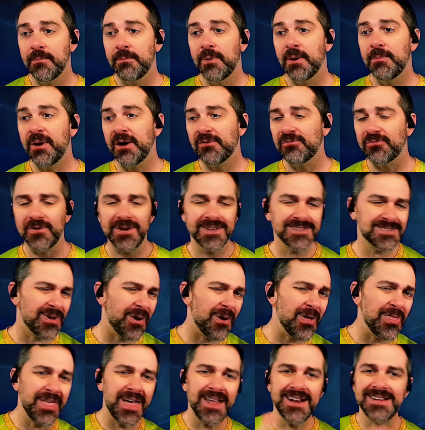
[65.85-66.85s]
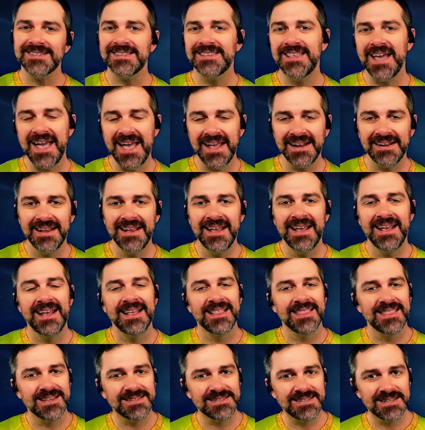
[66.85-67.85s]
But my friends, all that is then,
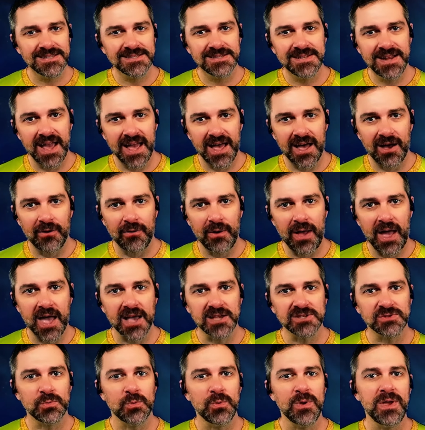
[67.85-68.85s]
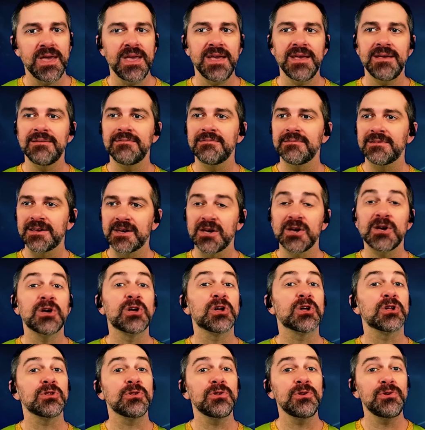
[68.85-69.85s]
this is now, as we
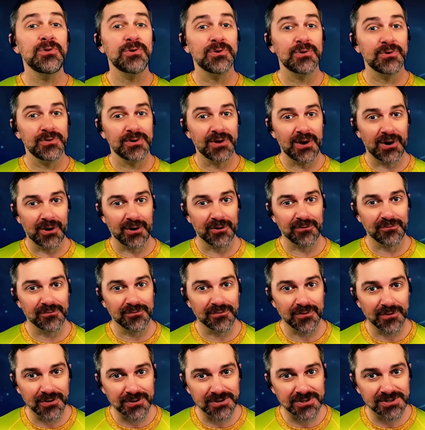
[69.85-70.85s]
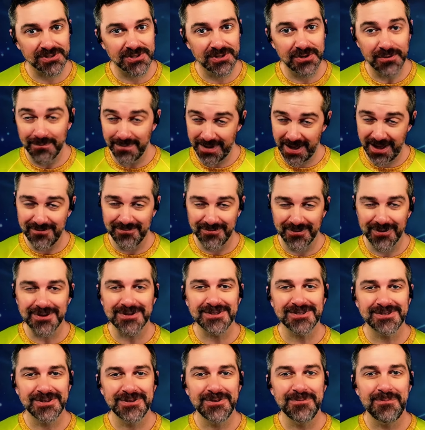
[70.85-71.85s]
conclude my first
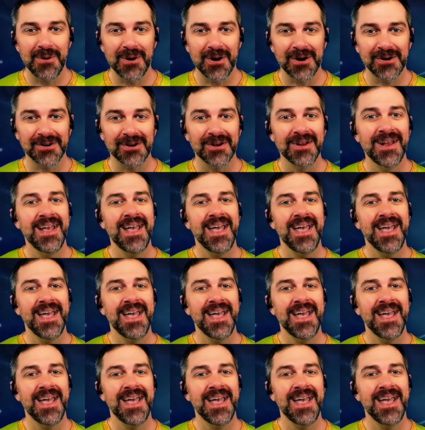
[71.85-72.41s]
two-parter